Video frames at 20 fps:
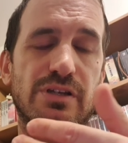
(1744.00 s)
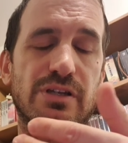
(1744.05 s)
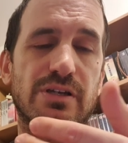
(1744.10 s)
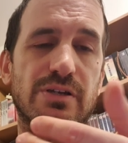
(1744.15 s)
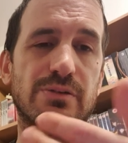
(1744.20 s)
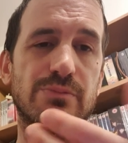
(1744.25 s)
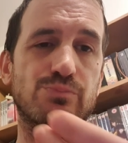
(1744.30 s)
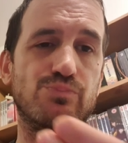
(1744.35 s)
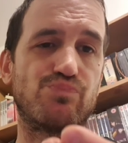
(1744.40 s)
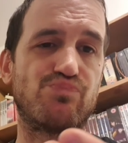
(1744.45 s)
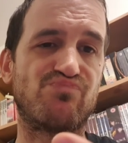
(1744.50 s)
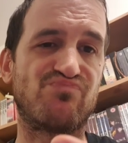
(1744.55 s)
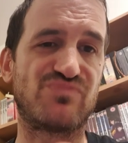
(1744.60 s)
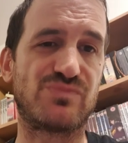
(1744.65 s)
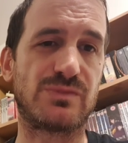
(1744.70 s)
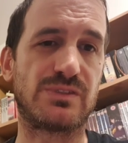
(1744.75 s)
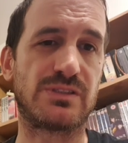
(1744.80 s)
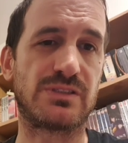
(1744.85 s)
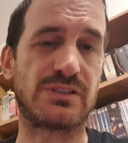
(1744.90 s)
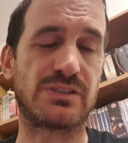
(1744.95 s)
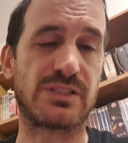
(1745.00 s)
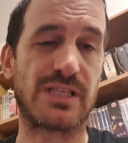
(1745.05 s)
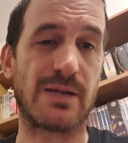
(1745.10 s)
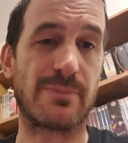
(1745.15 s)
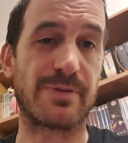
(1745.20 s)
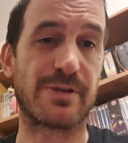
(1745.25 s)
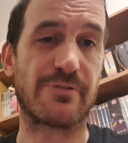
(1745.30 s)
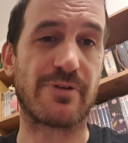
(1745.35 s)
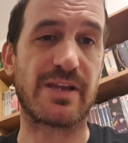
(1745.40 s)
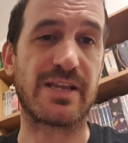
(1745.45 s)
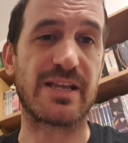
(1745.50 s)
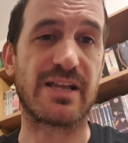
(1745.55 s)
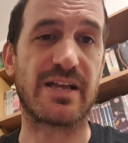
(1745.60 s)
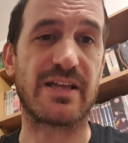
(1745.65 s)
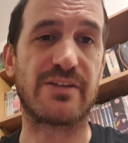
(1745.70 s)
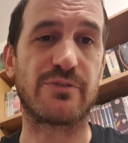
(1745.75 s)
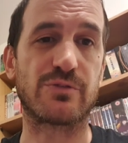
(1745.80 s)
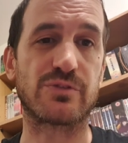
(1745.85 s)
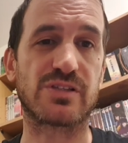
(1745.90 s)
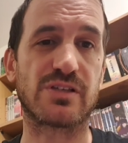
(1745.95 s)
know, that'd be great.
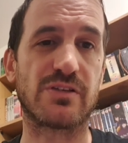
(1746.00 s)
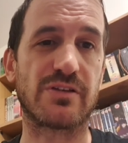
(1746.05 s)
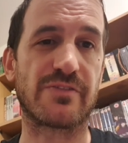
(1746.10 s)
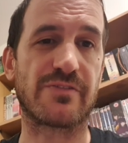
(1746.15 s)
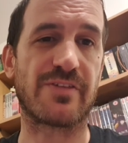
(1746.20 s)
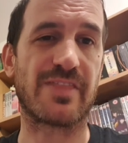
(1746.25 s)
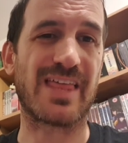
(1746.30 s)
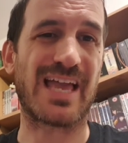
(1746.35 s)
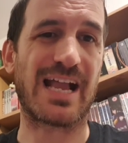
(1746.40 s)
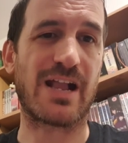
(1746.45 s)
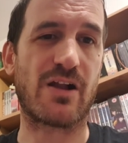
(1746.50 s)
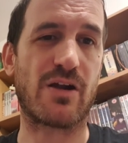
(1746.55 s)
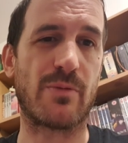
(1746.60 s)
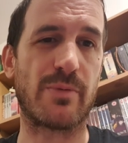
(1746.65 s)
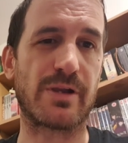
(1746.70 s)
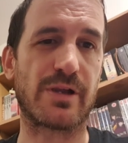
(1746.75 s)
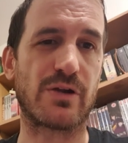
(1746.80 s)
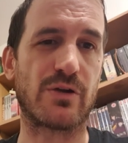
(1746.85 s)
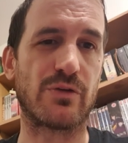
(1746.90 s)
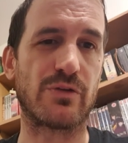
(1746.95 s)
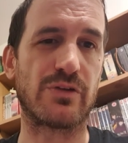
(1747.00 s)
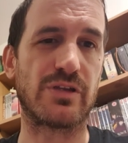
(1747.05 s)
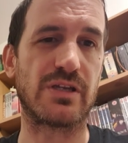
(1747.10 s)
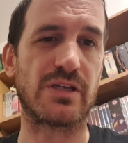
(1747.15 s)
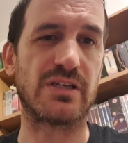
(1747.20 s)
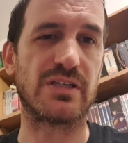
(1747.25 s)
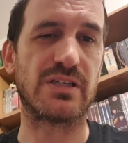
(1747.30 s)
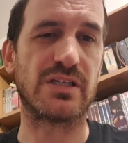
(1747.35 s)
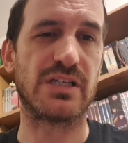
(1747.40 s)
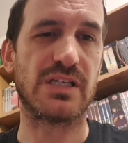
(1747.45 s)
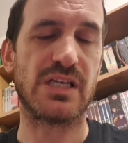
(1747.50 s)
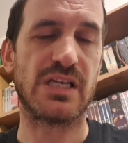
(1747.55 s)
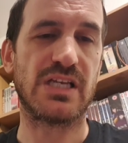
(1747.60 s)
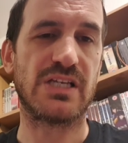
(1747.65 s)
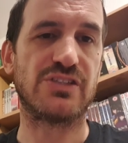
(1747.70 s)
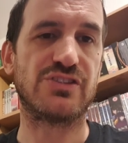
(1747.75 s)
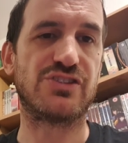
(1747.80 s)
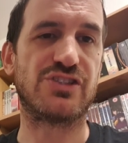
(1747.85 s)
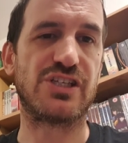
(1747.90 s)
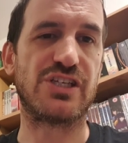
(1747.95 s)
And also look for that Comic Con
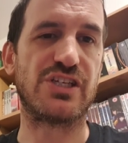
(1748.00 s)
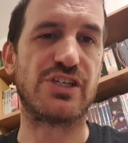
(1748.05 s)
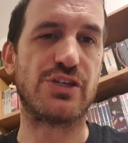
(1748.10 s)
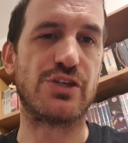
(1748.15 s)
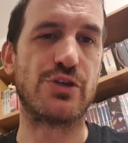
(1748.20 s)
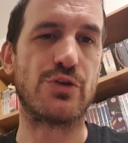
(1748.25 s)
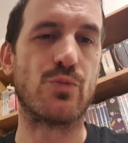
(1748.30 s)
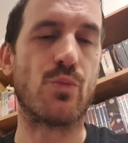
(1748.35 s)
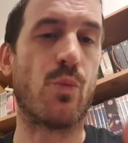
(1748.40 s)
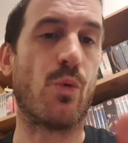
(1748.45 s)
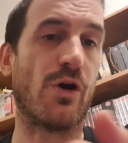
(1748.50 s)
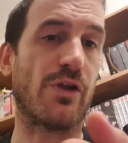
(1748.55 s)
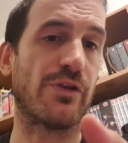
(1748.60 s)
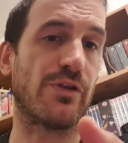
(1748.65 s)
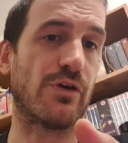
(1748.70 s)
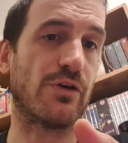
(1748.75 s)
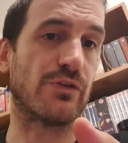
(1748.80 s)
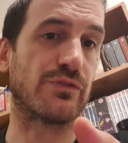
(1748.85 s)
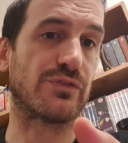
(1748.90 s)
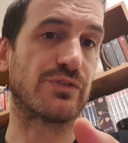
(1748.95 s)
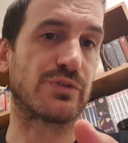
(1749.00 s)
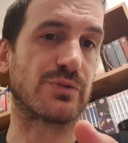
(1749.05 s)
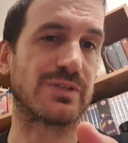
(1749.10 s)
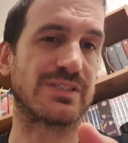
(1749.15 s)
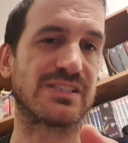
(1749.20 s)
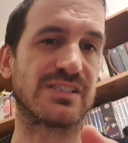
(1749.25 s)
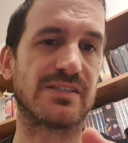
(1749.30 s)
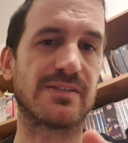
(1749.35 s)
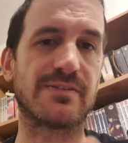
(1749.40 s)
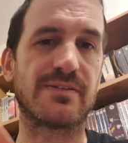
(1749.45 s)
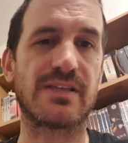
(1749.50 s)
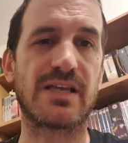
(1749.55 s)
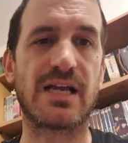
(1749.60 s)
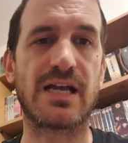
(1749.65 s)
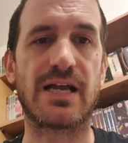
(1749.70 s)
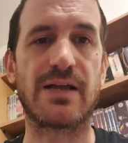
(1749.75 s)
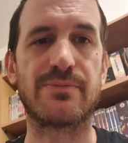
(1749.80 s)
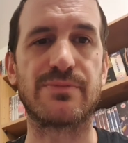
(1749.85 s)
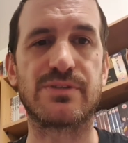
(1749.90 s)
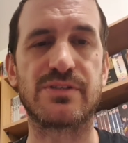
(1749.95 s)
GU1 on Twitter
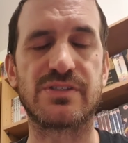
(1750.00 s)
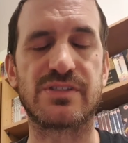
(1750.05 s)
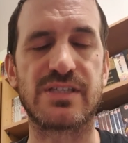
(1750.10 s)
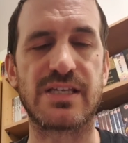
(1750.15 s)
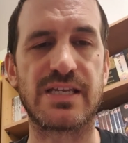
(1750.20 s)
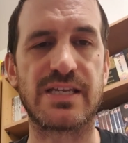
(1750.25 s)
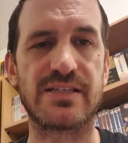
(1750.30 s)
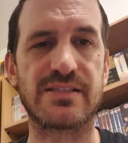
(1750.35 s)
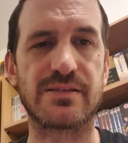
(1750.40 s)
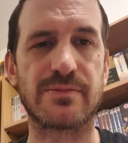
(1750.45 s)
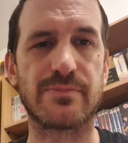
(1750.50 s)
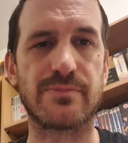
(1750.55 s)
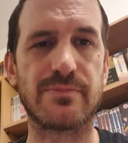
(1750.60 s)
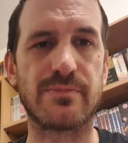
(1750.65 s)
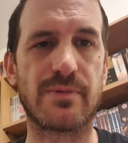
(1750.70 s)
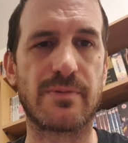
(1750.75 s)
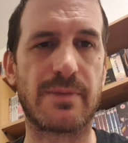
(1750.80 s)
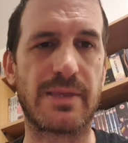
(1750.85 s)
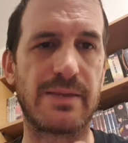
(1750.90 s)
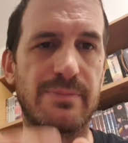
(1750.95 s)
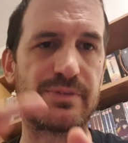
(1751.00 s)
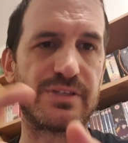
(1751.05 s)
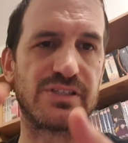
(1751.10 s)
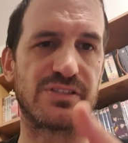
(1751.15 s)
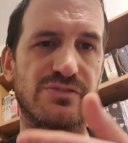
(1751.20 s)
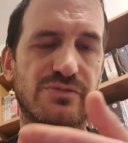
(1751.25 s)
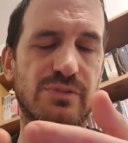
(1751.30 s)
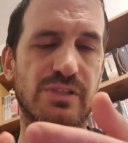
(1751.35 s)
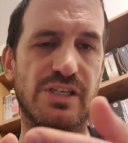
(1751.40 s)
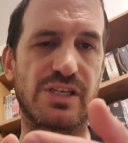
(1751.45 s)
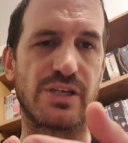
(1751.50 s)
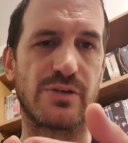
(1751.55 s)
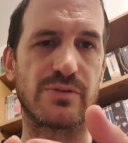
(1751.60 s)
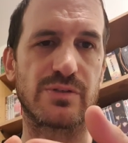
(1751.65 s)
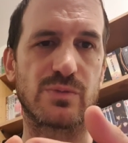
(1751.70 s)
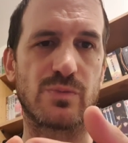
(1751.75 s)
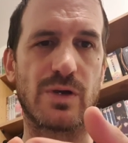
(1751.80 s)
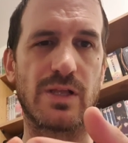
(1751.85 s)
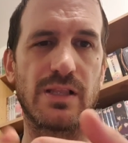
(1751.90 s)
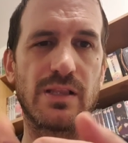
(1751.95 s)
um, to see some images from the queue
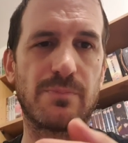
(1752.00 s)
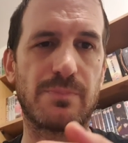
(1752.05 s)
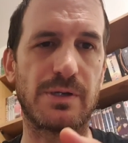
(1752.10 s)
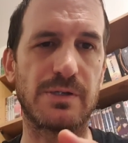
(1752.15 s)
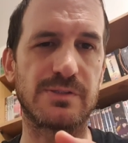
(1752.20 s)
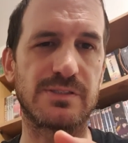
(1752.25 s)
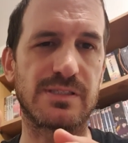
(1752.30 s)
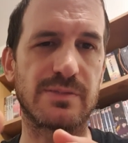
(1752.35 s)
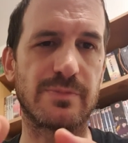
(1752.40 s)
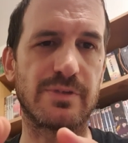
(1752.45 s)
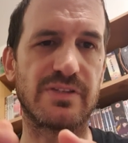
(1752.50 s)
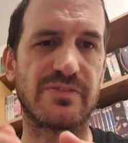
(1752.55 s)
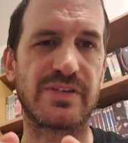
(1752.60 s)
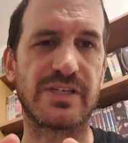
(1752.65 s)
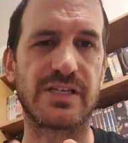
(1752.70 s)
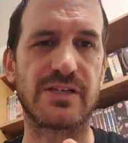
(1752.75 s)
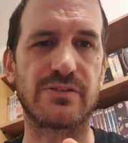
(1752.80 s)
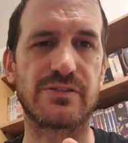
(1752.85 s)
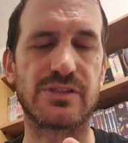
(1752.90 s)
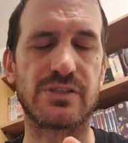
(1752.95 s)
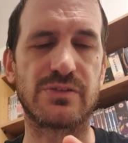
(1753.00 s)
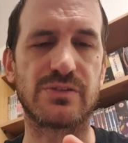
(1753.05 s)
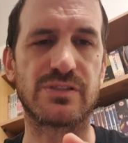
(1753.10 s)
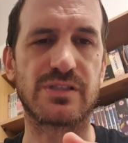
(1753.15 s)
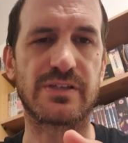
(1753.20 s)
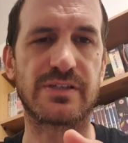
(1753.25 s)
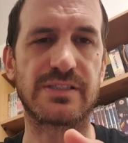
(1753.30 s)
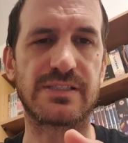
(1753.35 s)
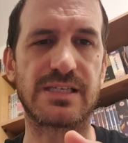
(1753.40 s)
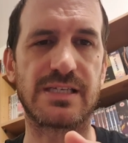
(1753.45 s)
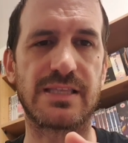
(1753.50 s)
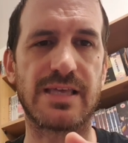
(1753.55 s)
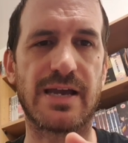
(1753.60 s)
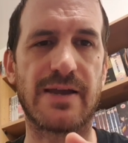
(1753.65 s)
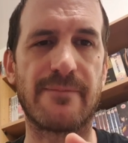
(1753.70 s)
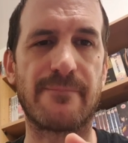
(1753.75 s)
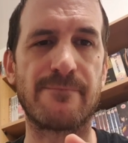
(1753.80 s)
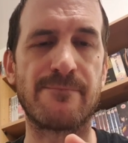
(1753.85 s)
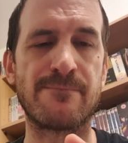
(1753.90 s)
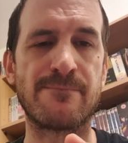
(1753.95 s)
as well. I'll post some on the video too so you can see
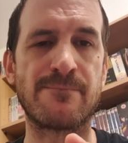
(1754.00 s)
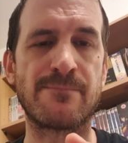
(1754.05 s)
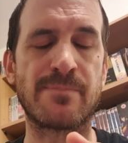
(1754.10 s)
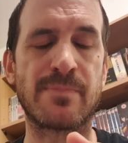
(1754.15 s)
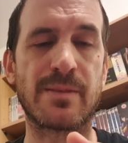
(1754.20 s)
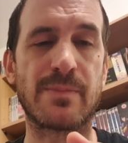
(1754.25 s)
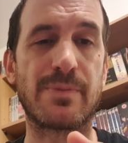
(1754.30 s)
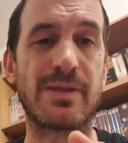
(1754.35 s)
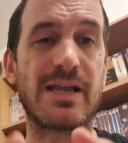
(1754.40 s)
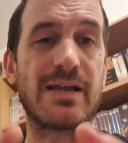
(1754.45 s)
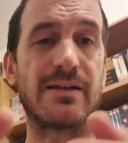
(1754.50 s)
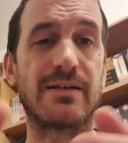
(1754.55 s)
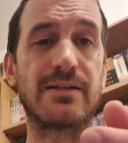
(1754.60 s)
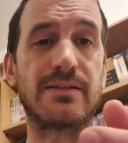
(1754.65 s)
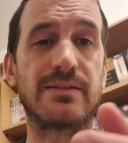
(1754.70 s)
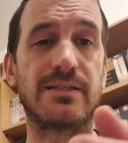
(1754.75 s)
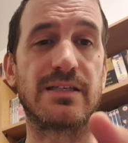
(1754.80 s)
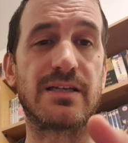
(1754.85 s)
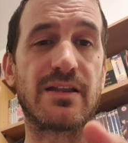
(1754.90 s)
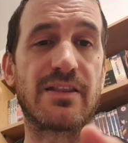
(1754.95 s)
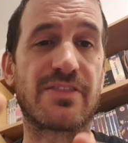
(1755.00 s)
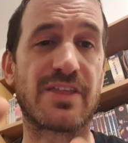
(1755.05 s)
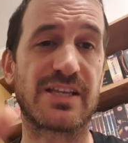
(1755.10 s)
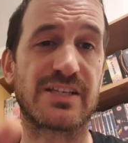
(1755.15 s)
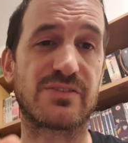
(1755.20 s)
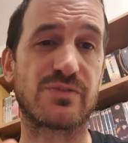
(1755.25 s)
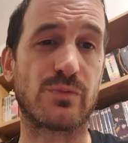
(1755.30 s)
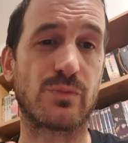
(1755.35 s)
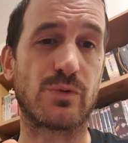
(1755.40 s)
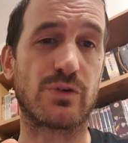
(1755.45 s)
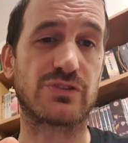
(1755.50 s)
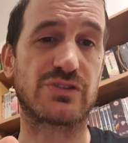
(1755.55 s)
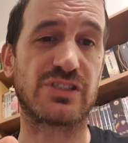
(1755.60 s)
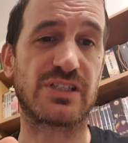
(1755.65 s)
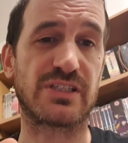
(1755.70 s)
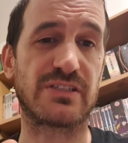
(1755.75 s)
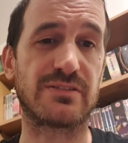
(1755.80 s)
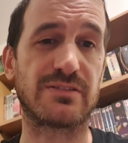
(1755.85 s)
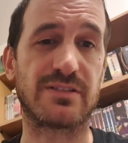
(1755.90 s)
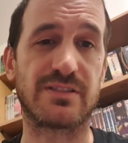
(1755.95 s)
that but yeah, yeah, thanks for
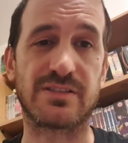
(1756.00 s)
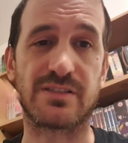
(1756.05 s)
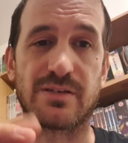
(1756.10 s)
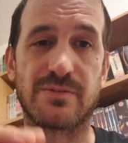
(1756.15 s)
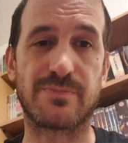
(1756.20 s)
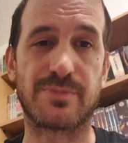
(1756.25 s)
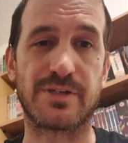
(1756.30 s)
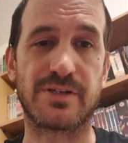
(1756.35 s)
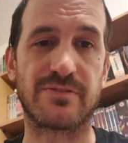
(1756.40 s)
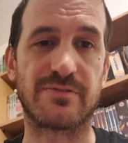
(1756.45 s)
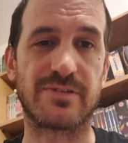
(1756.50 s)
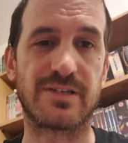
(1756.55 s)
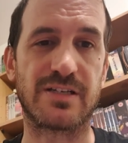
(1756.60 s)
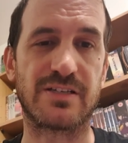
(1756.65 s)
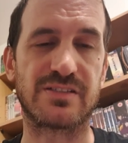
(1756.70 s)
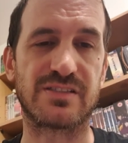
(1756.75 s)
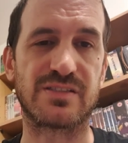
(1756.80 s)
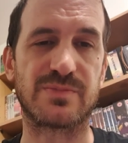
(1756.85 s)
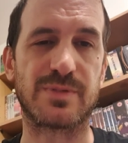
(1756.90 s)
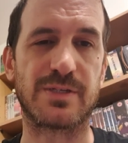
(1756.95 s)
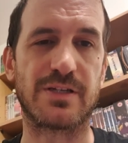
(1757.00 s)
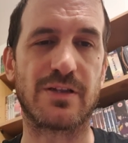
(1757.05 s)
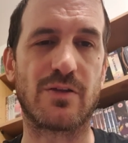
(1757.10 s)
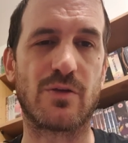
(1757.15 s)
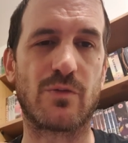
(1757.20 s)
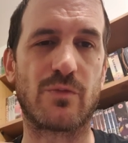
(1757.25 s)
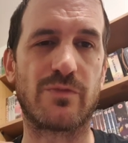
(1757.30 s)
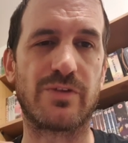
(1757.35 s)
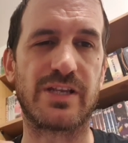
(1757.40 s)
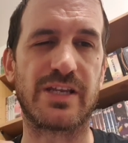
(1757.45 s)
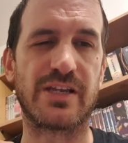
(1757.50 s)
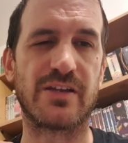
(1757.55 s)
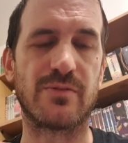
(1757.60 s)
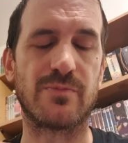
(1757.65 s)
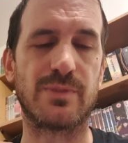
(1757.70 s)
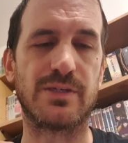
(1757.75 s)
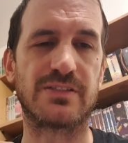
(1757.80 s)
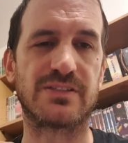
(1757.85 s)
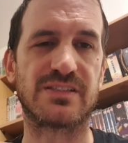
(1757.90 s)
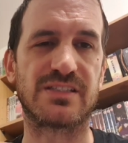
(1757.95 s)
watching. I realize it's been a long video,
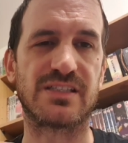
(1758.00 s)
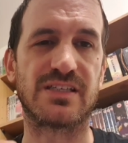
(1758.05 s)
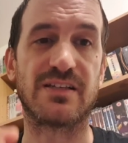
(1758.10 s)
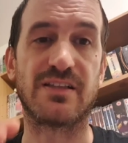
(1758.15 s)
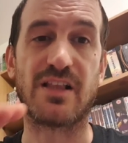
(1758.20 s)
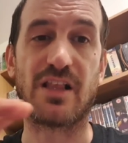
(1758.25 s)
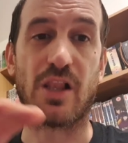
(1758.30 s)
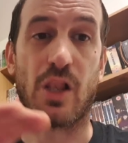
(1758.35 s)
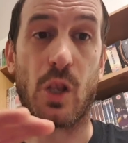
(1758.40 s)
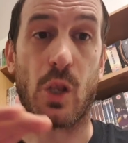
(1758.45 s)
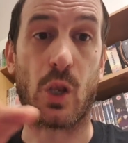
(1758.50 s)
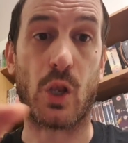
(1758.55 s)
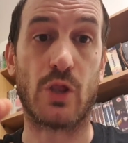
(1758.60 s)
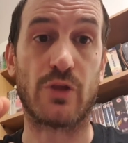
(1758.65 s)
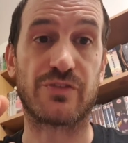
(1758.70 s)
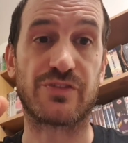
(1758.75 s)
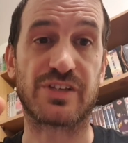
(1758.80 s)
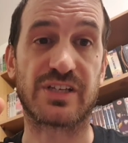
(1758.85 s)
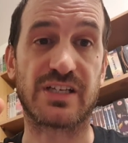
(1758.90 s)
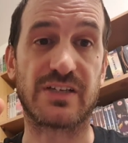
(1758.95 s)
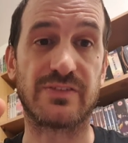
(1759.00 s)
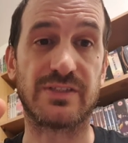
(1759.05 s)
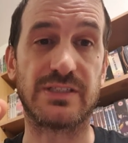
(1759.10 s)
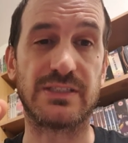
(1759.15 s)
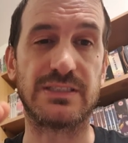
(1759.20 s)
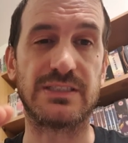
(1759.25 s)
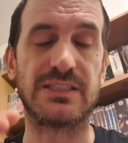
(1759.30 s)
but a uh, lot to cover.